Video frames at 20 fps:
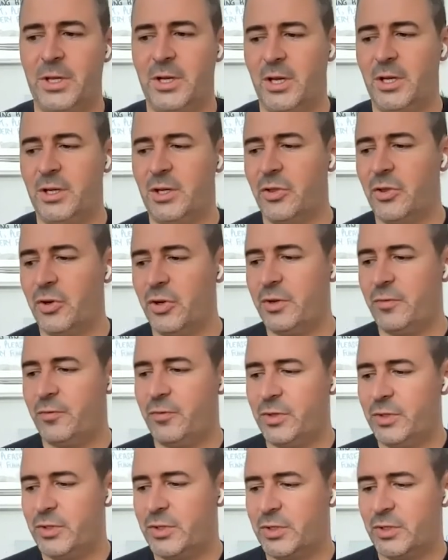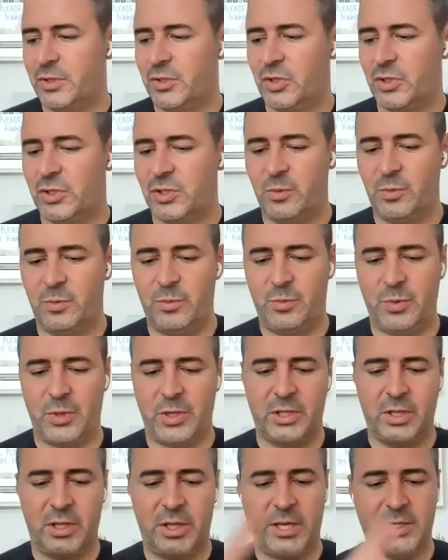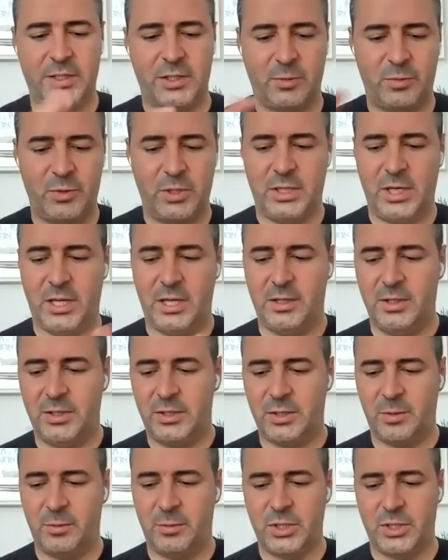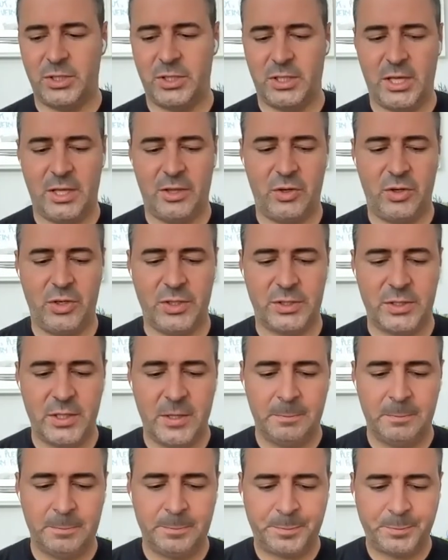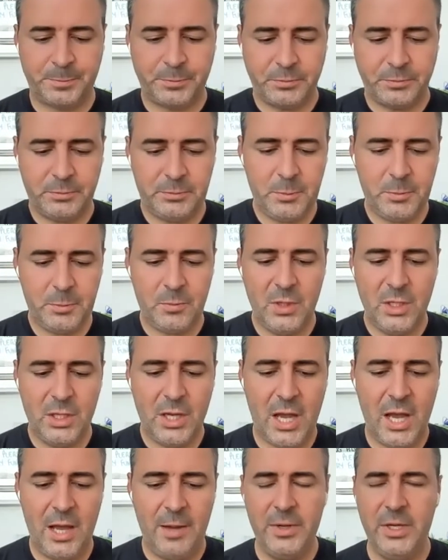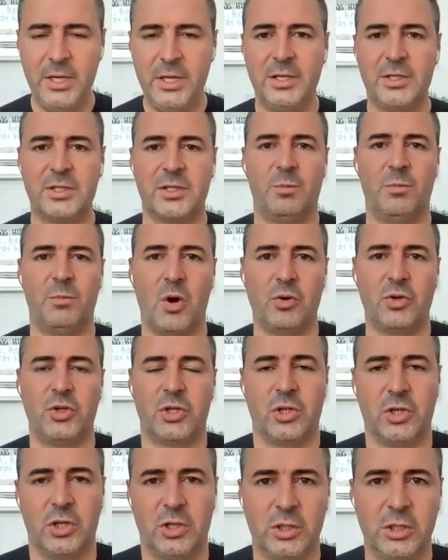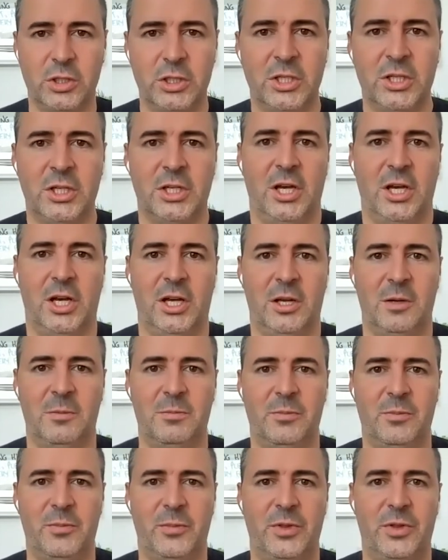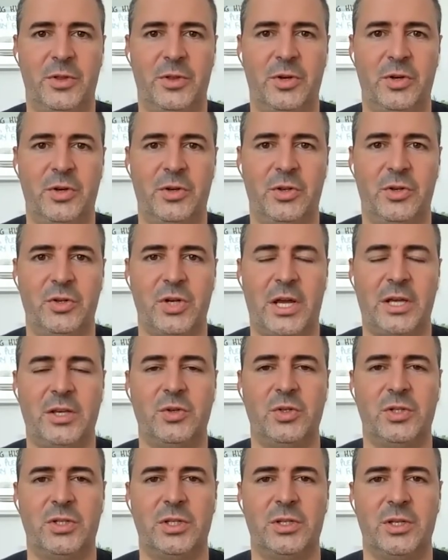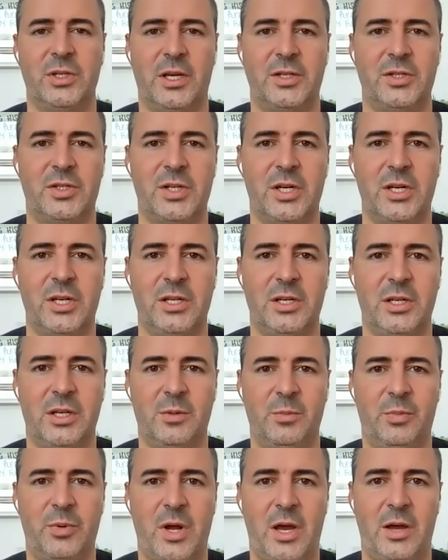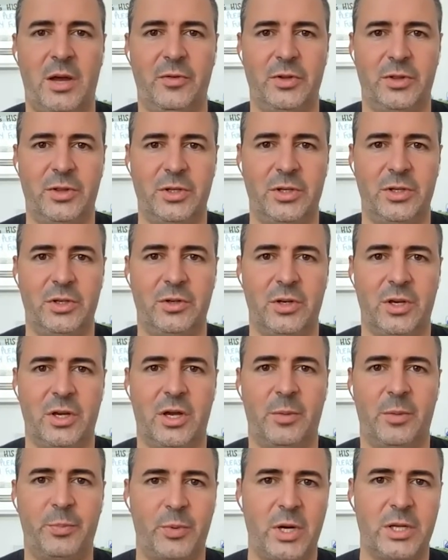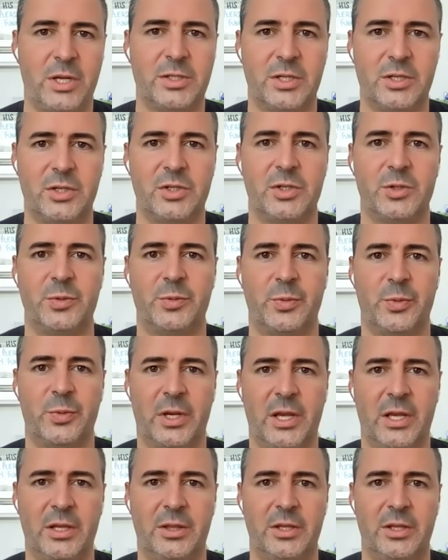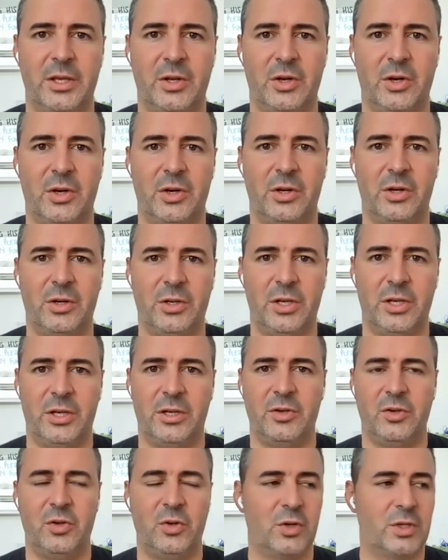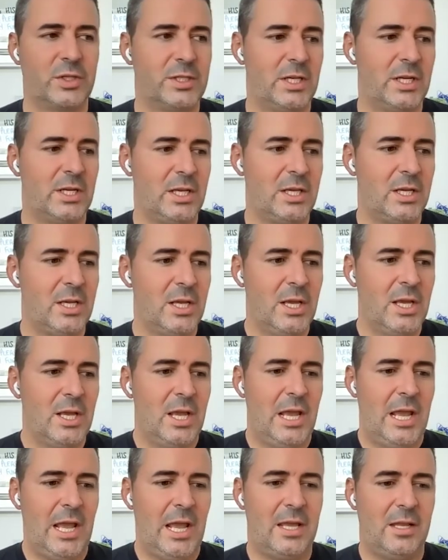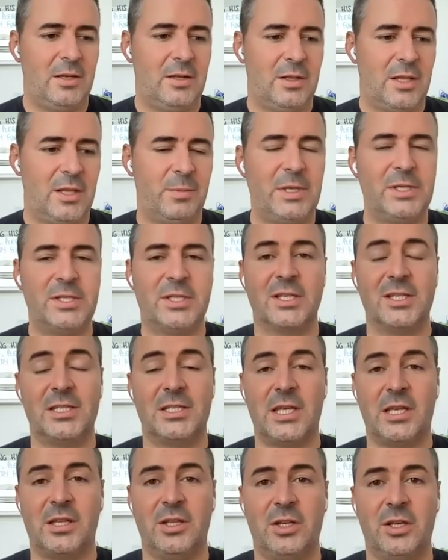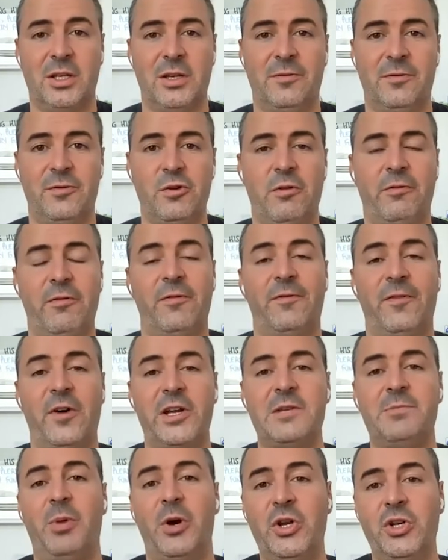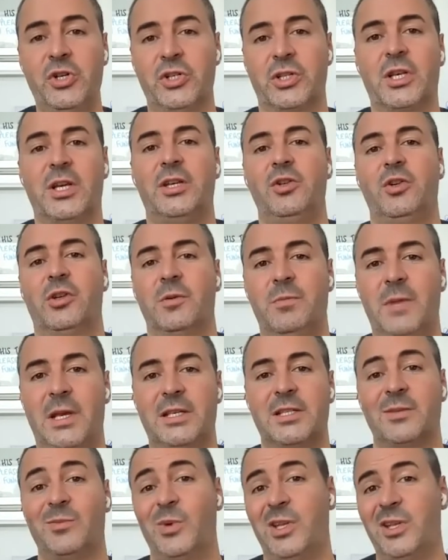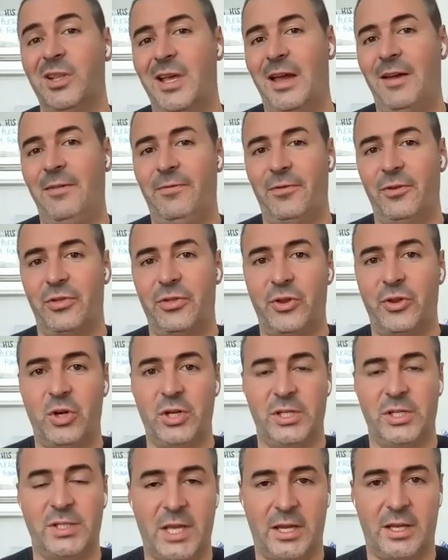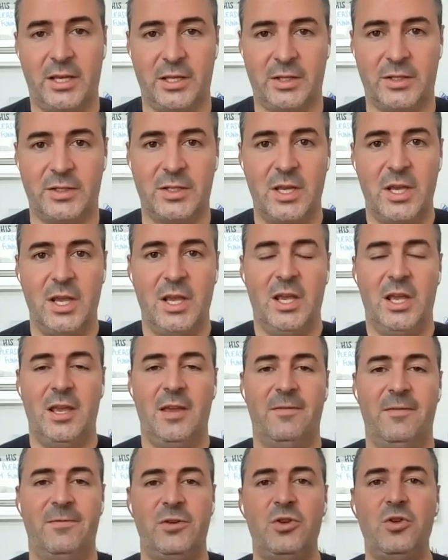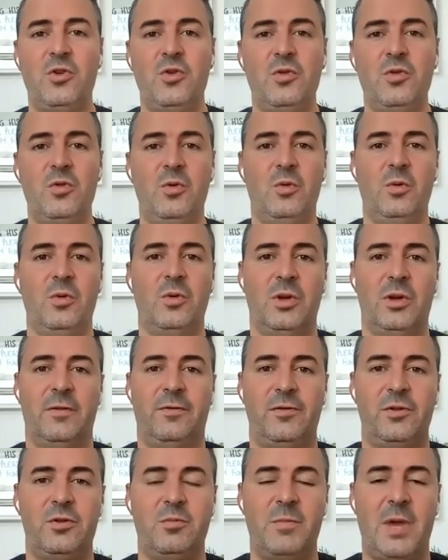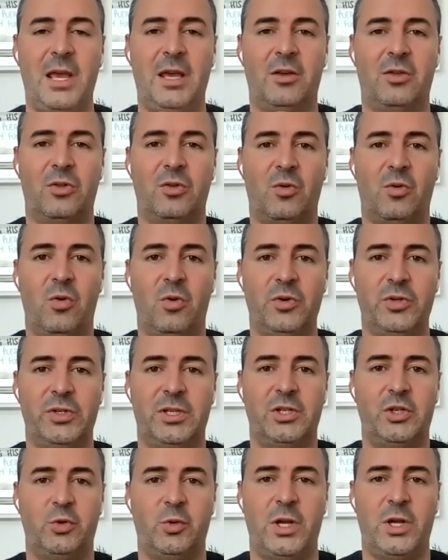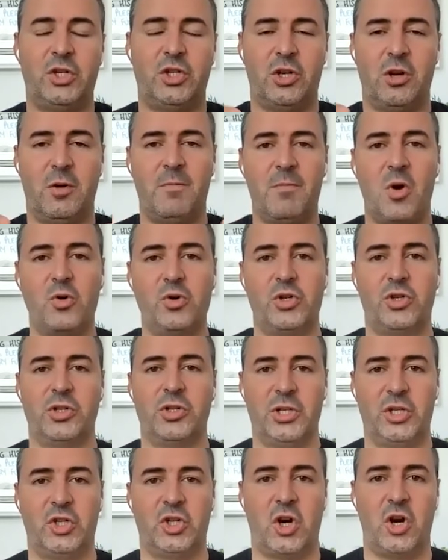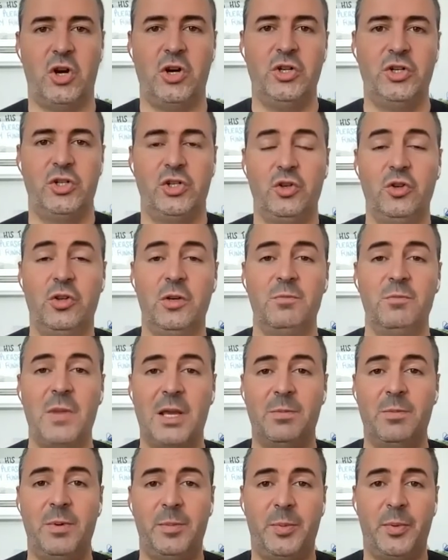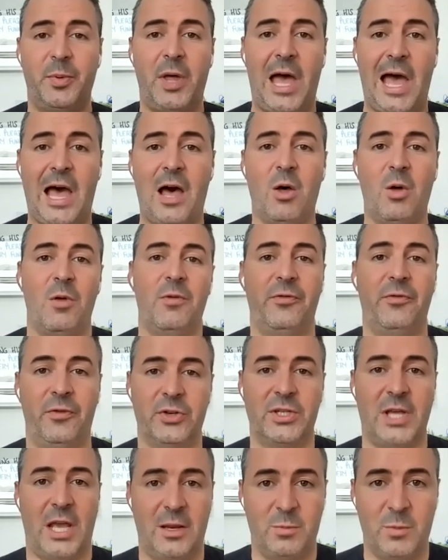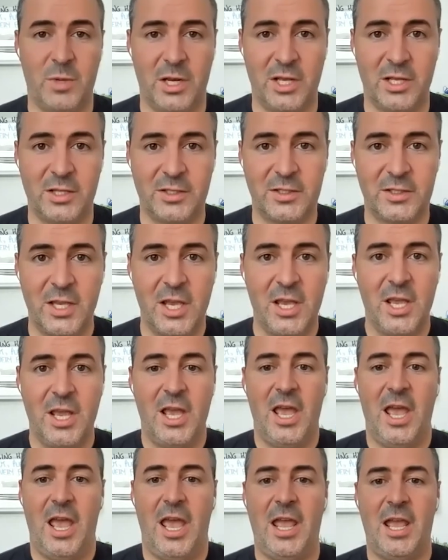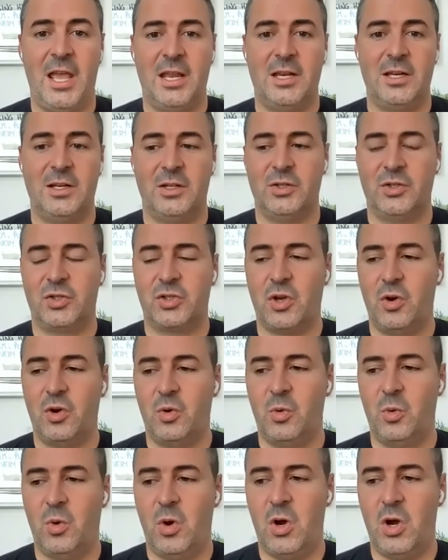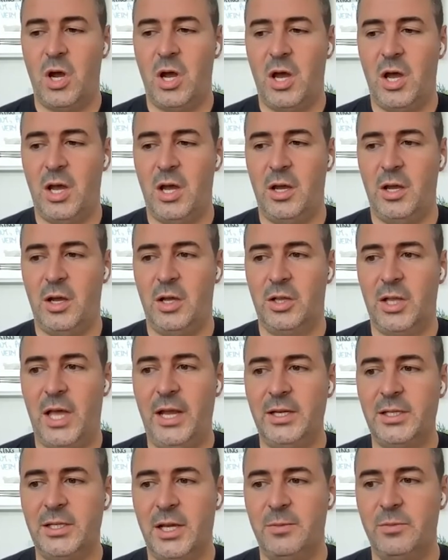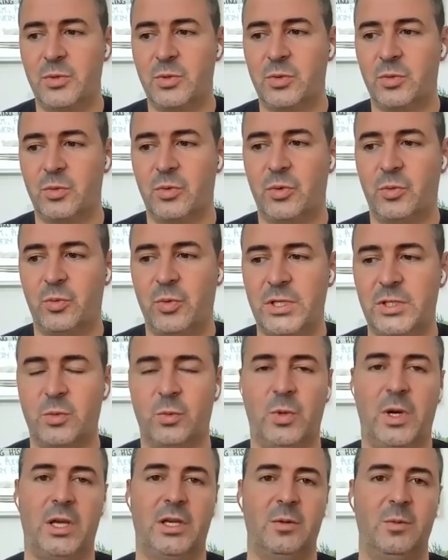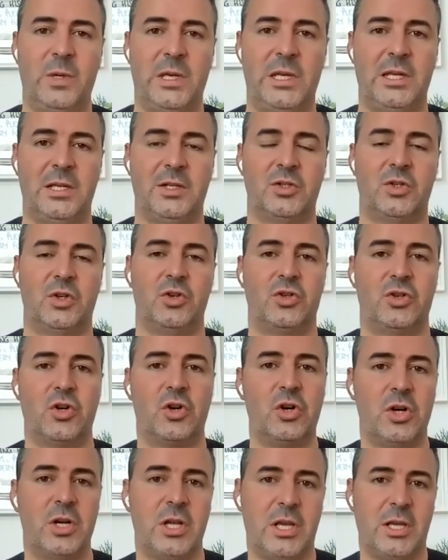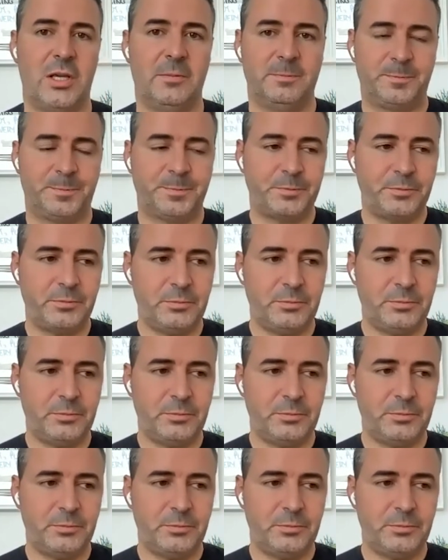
another difference, just to bring the last subject and this subject together, is comedy is emotional um, there, there, I used to, I studied improv at the Upright Citizens Brigade Theater in New York City. And they basically said that if you have a funny punchline, you can make somebody laugh for 30 seconds. If you, if you make the whole situation emotionally charged, you can make people howl for 10 minutes. And so uh, a lot of times the reason why comedians are dirty